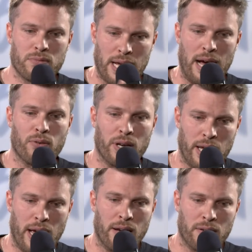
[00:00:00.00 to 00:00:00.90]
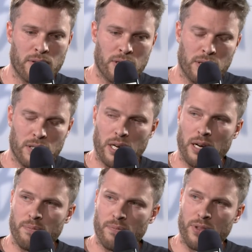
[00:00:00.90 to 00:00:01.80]
down again
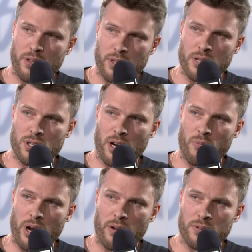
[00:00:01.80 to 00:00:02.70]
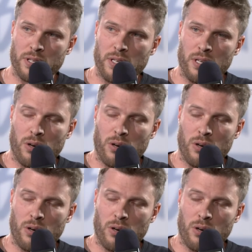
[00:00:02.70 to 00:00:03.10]
this time round.